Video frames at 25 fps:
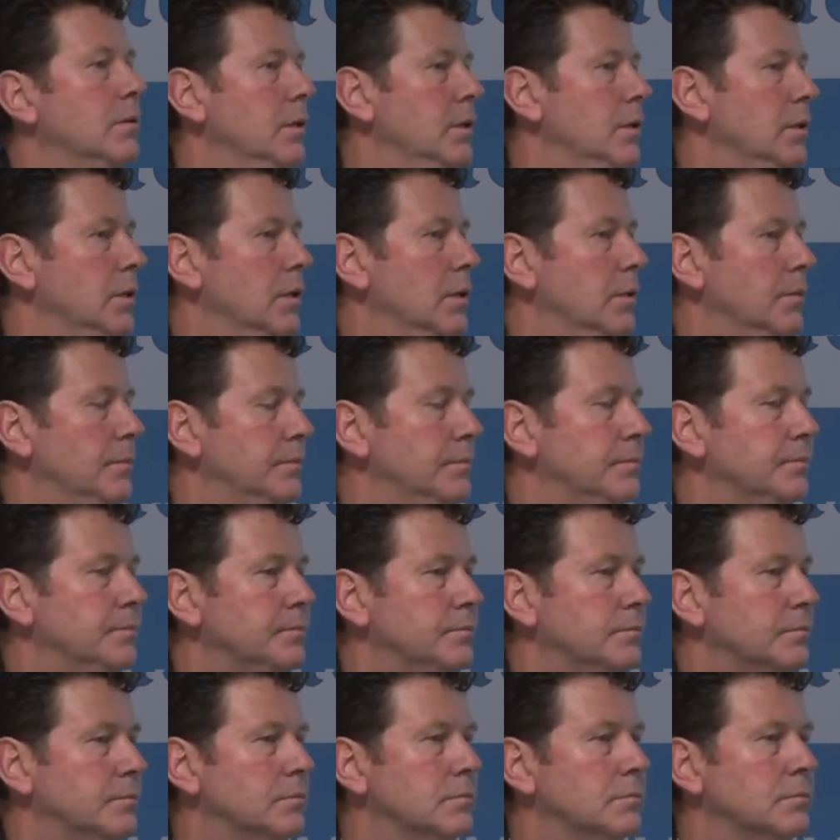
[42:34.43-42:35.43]
There you go.
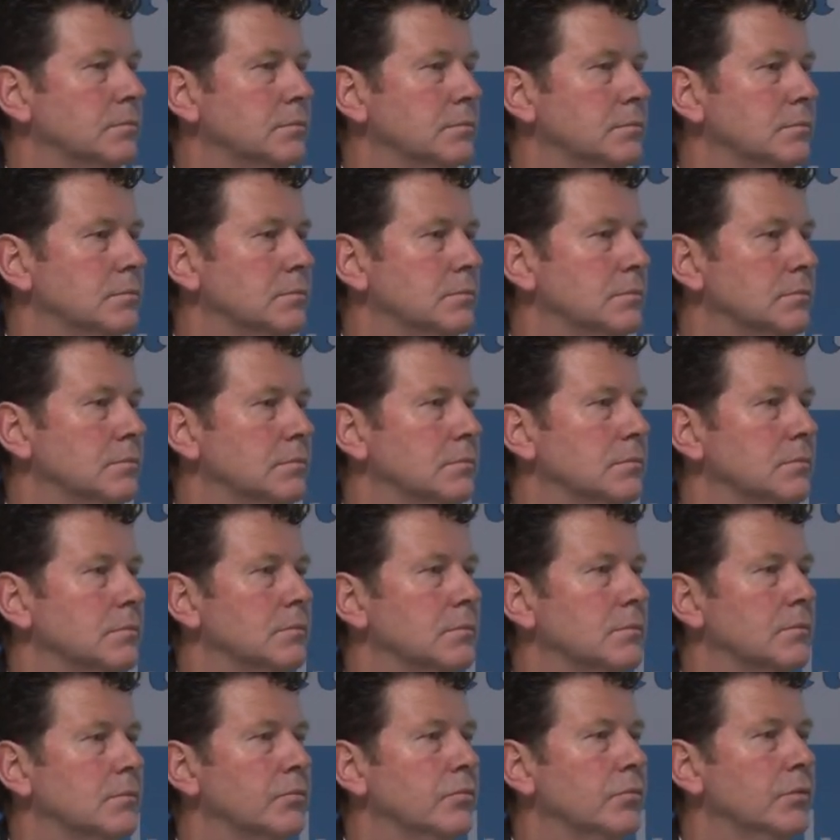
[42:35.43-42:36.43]
A customer's address, for
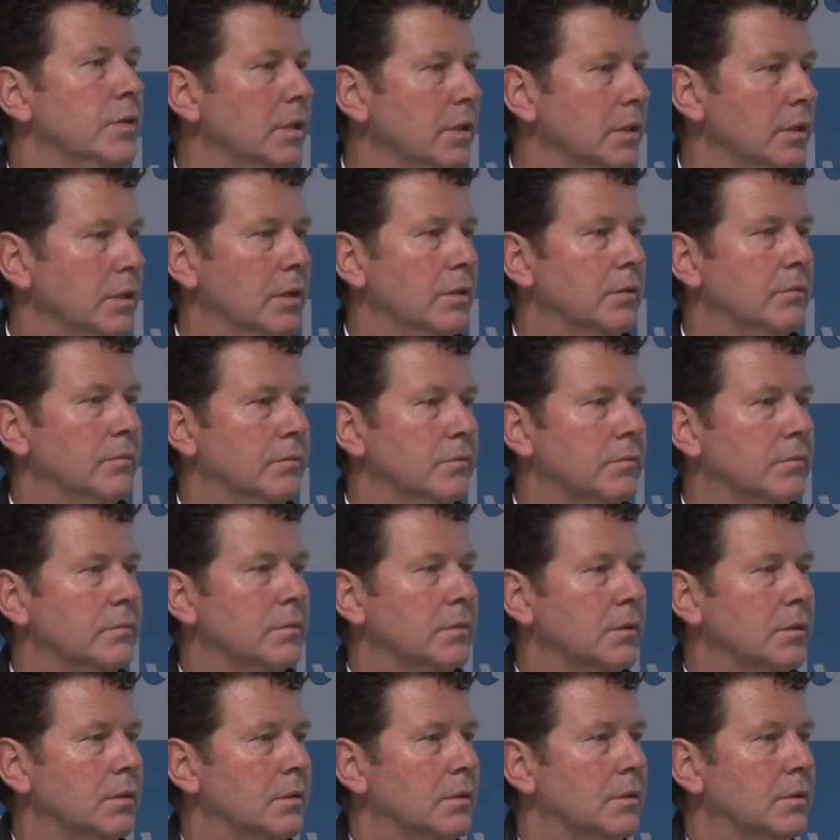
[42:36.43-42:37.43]
example. There you go. So
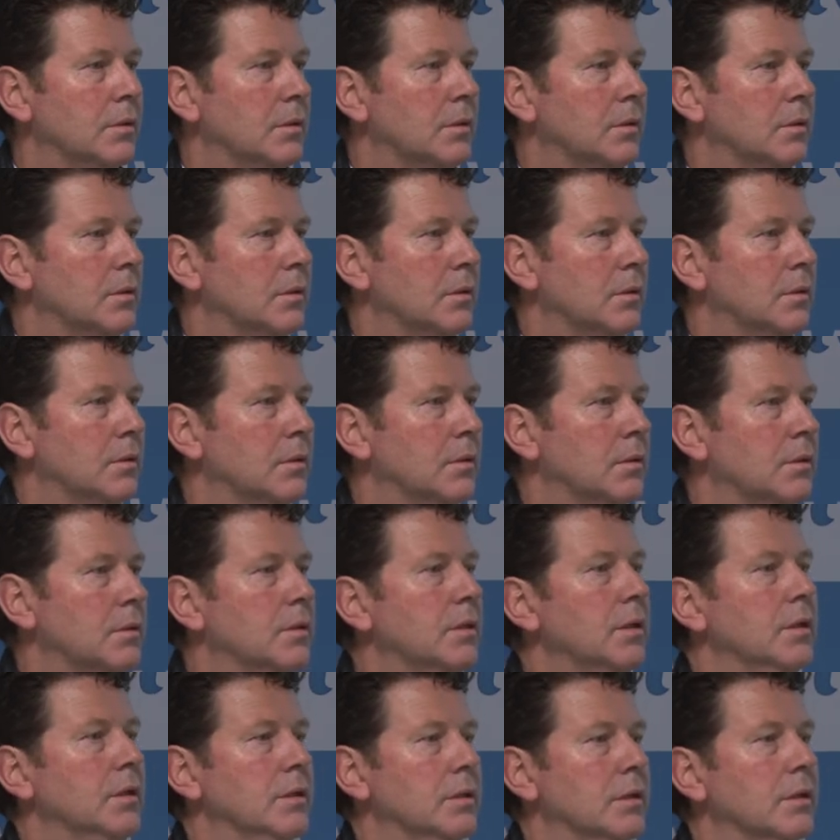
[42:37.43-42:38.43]
all of it intangible.
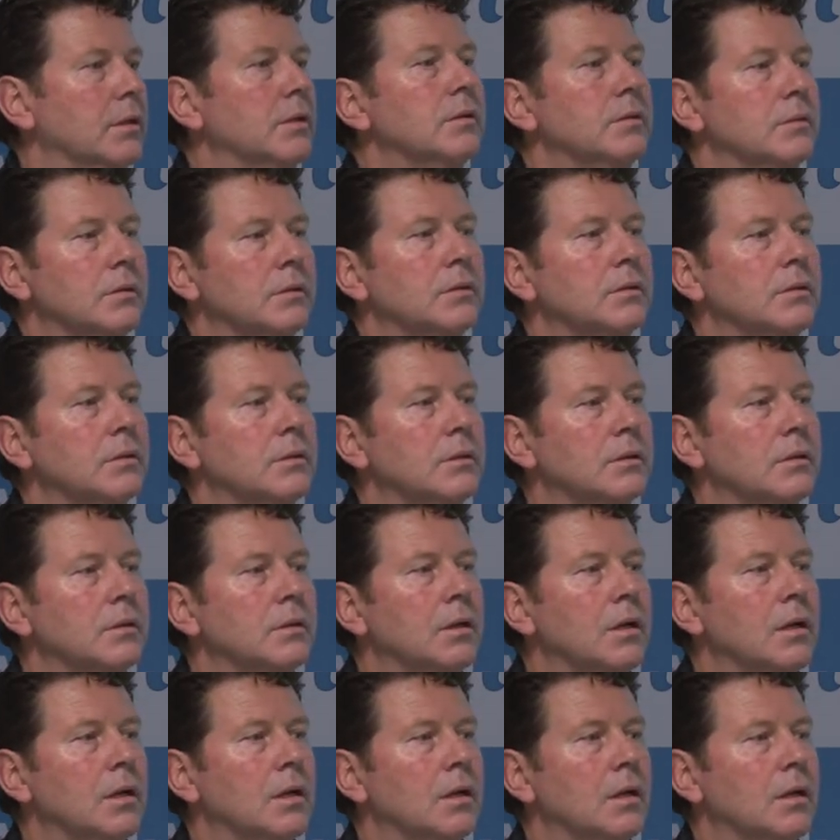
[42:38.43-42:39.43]
There you go. Have you got any
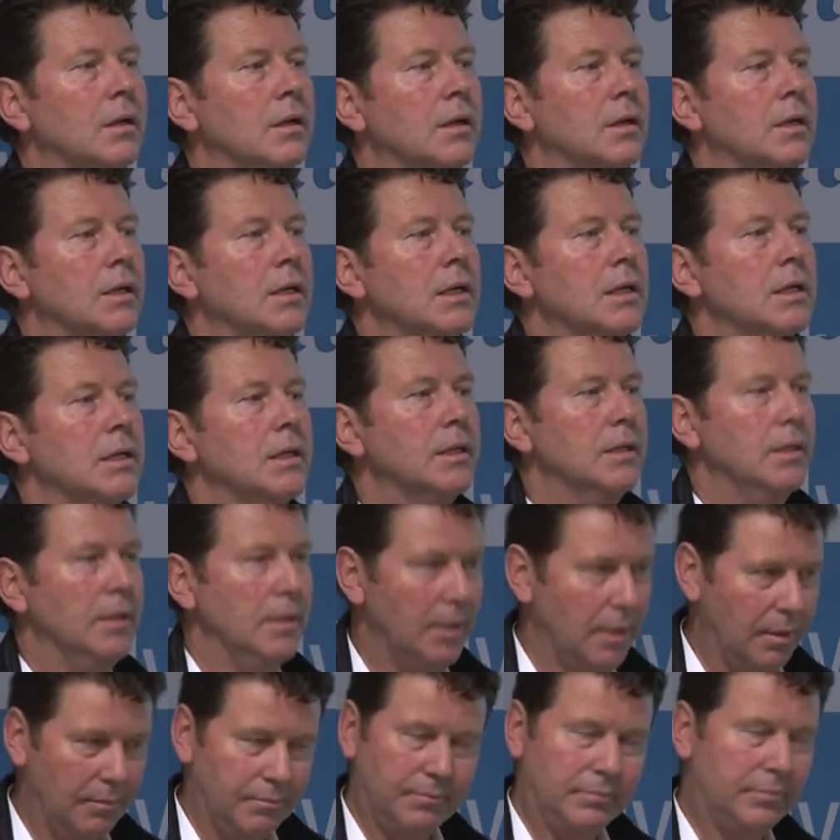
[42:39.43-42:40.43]
approaches for?
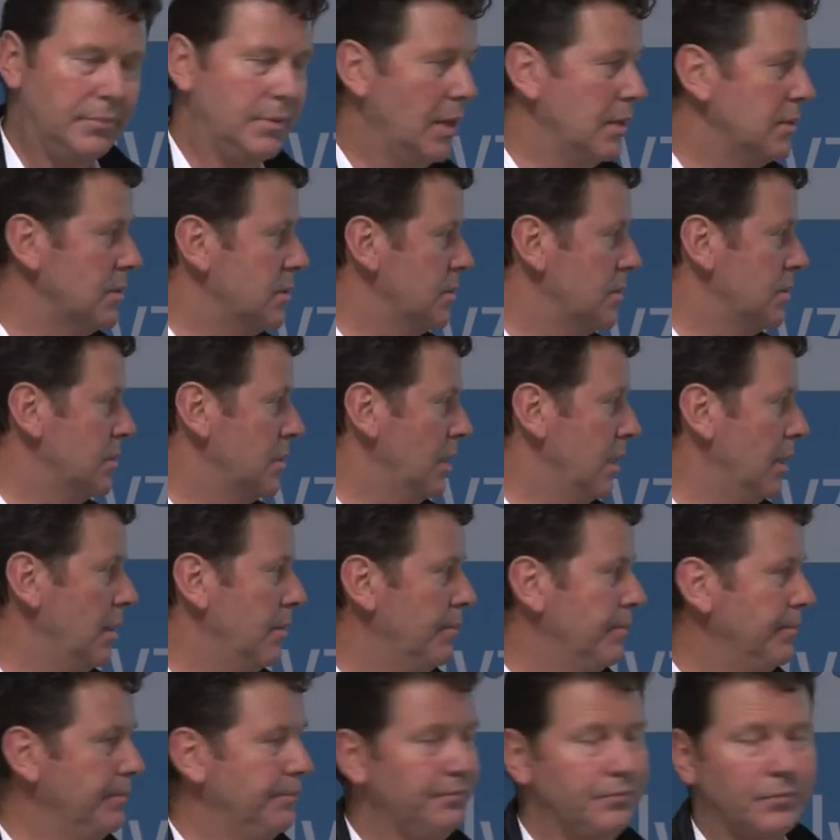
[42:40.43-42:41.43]
Yep, that's.
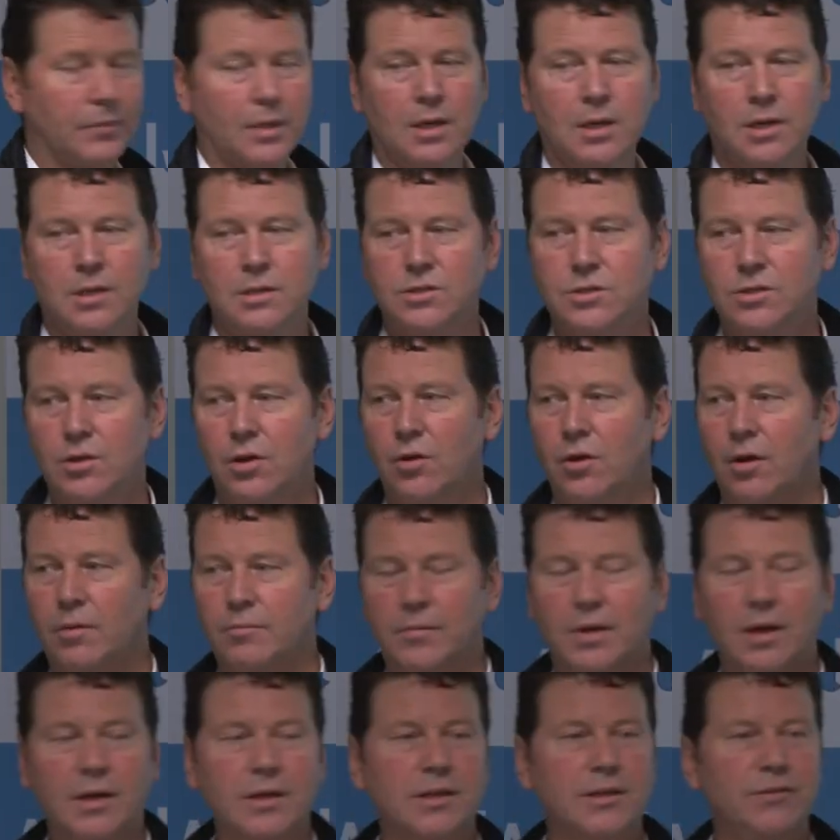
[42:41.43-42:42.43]
Um, So I'm
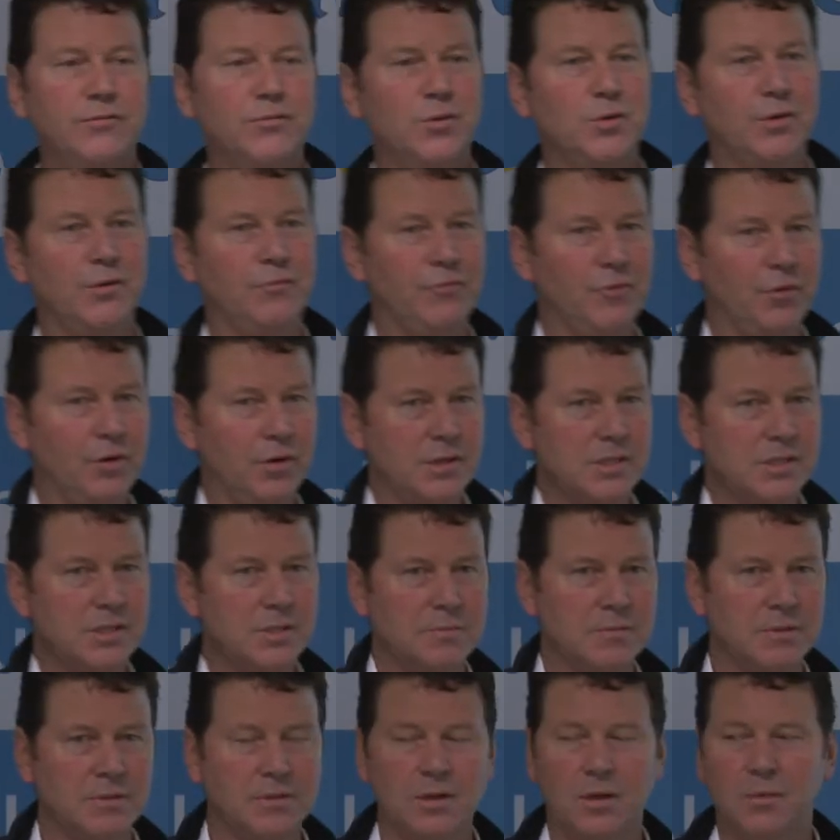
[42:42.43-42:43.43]
going to give you an
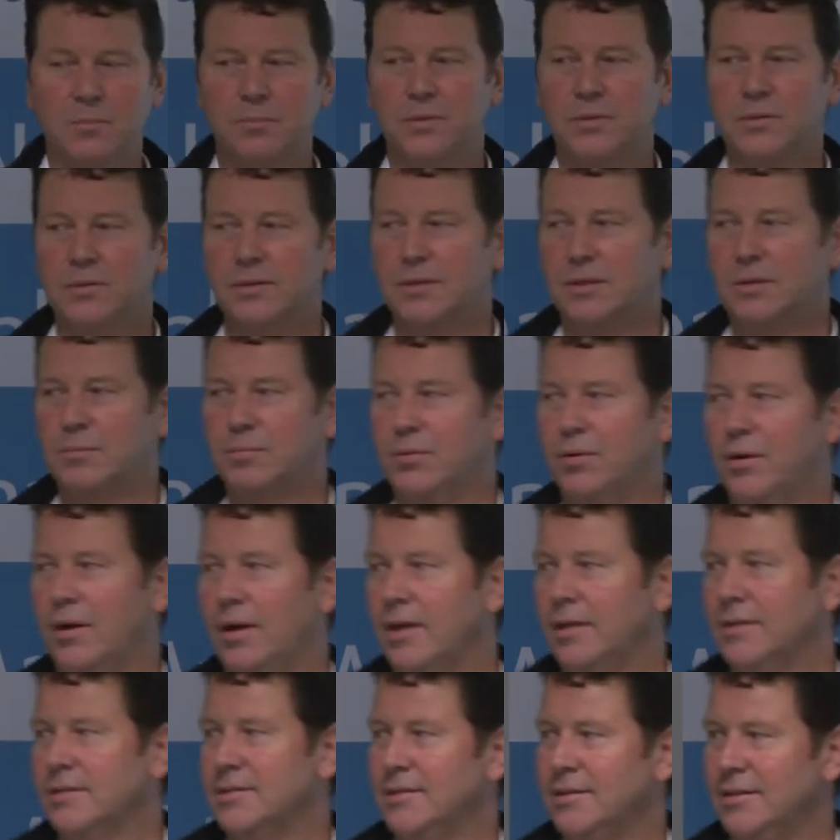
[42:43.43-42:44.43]
advertisement. I'm building a
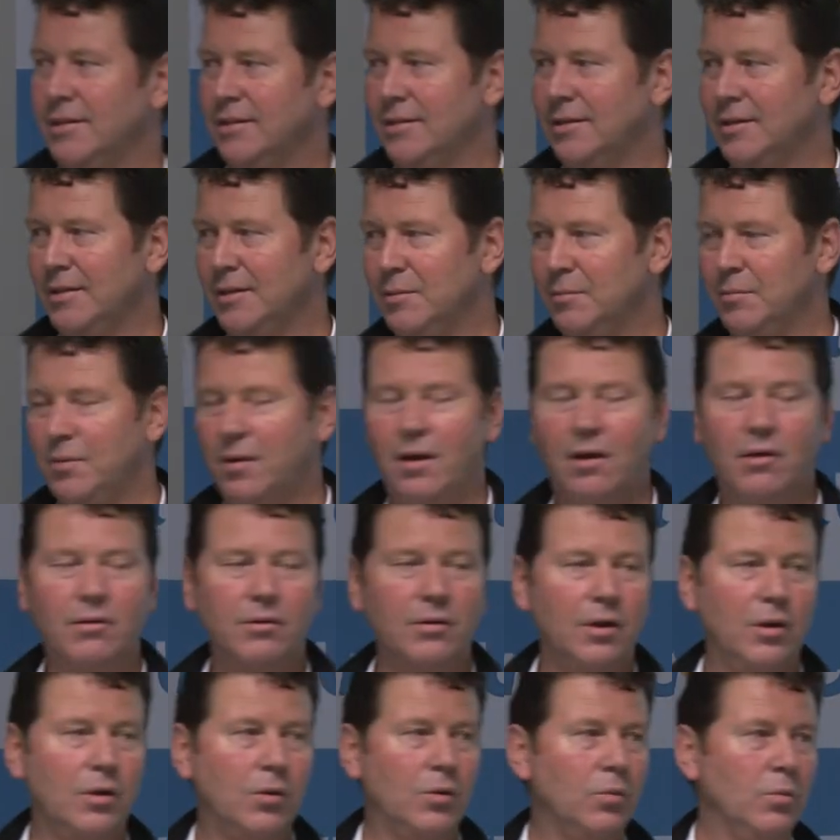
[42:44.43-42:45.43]
product in, in
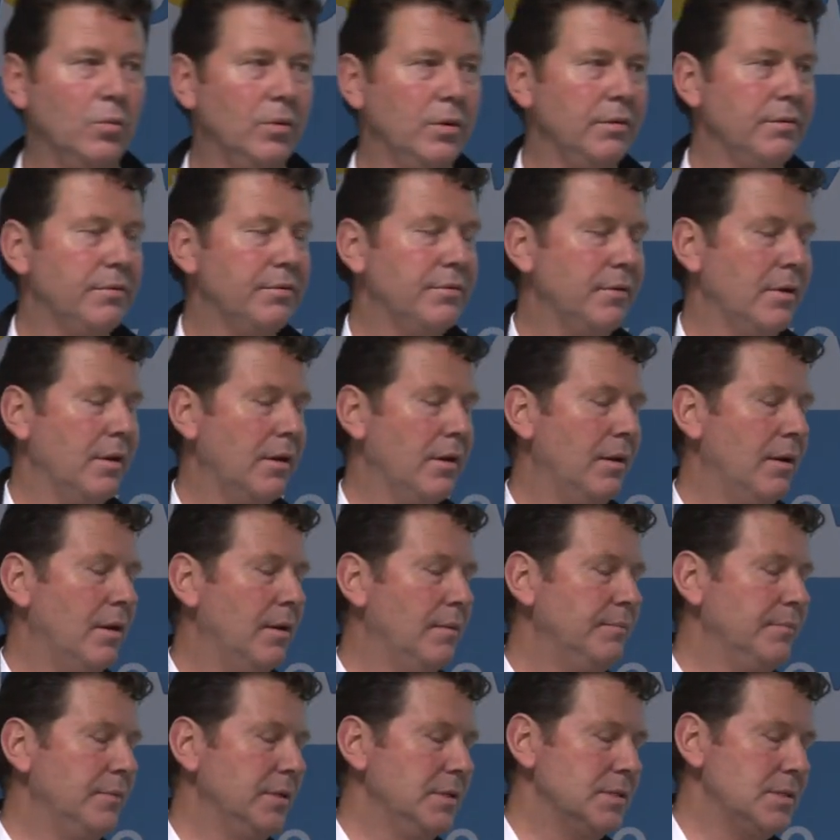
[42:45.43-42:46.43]
parallel with,
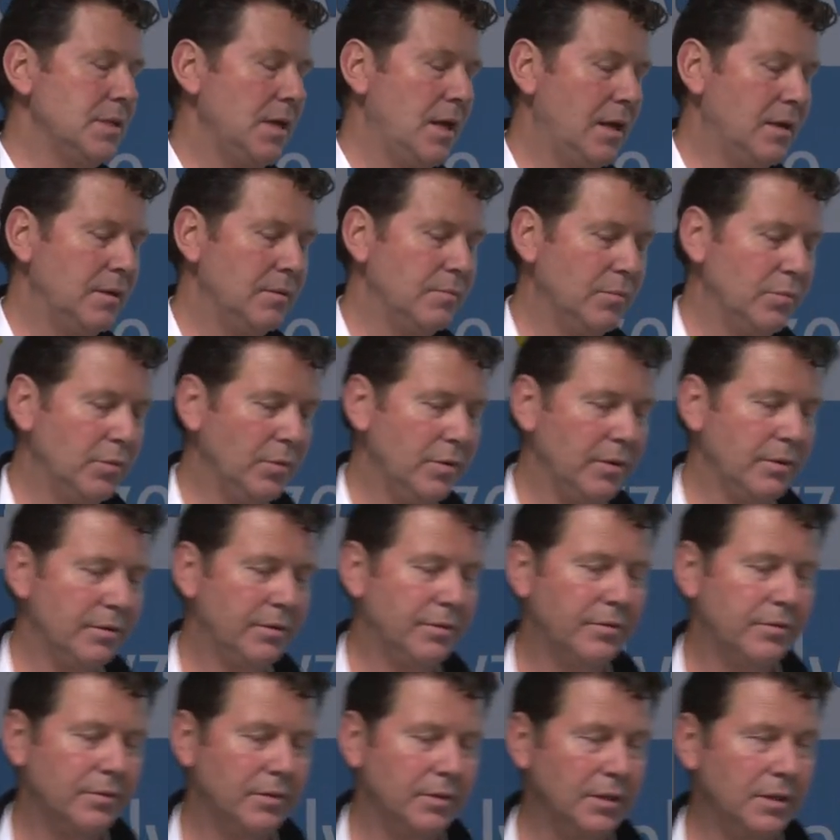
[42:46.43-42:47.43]
um, in tandem
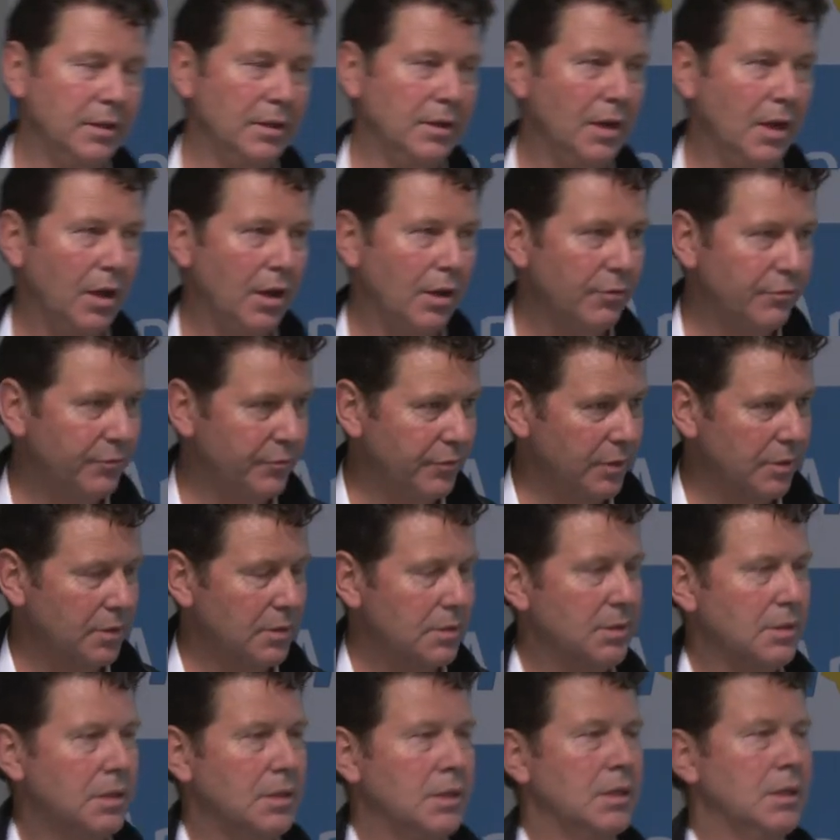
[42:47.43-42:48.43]
with Yellowfin.